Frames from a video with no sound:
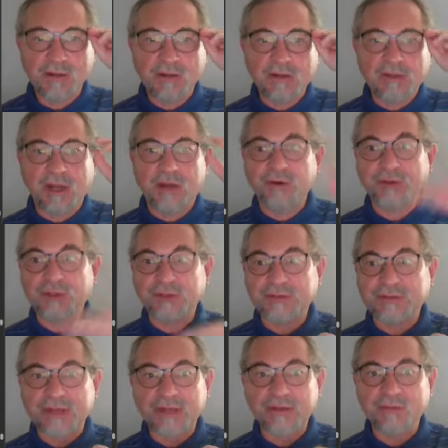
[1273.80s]
Now, I should
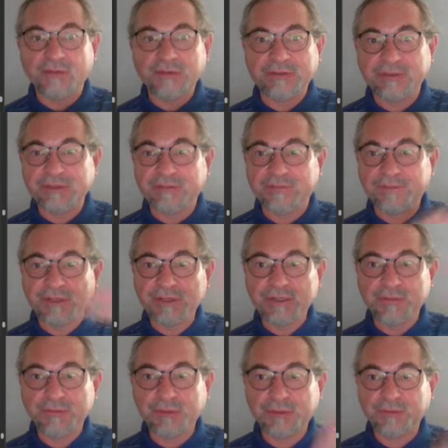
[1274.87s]
say, what's the difference
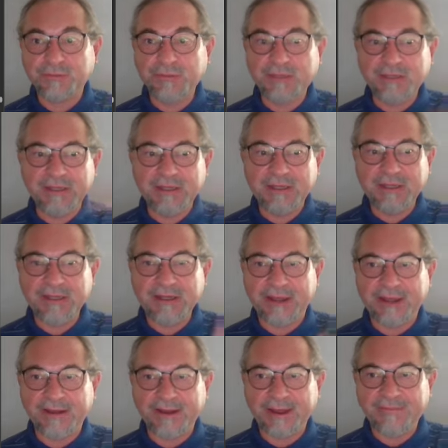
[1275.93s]
between E
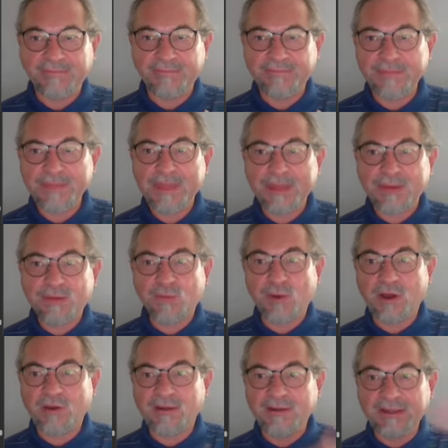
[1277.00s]
and F?
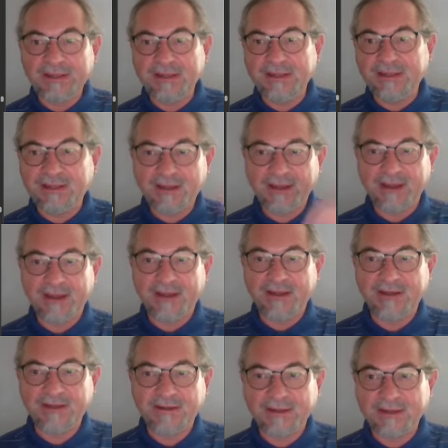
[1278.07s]
Well, E
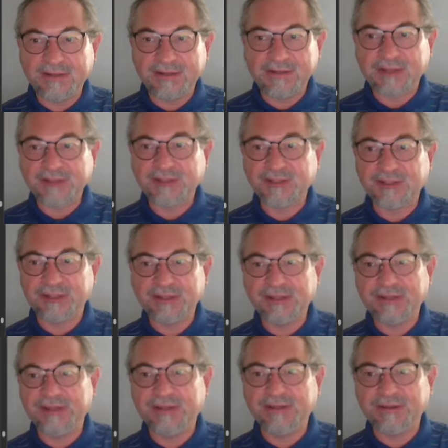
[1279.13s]
uh, is
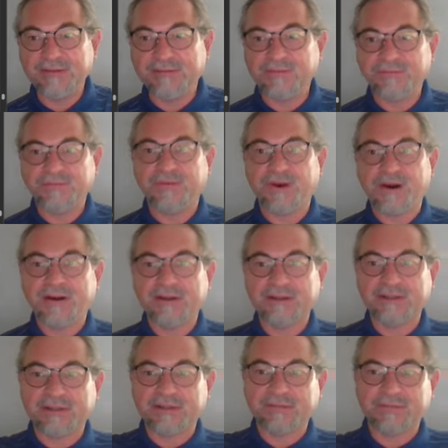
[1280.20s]
actually
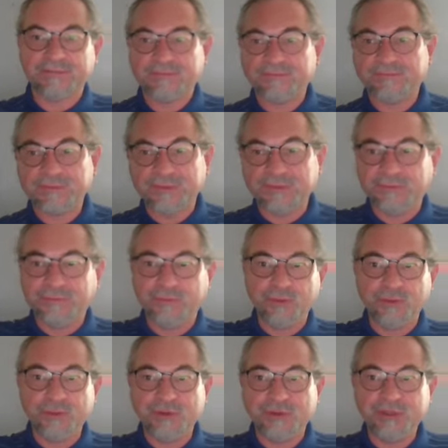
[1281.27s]
farther in the
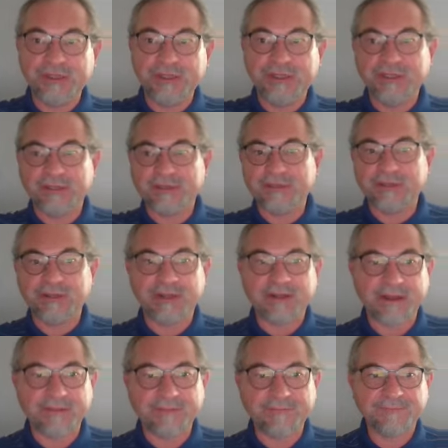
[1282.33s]
future needed than F.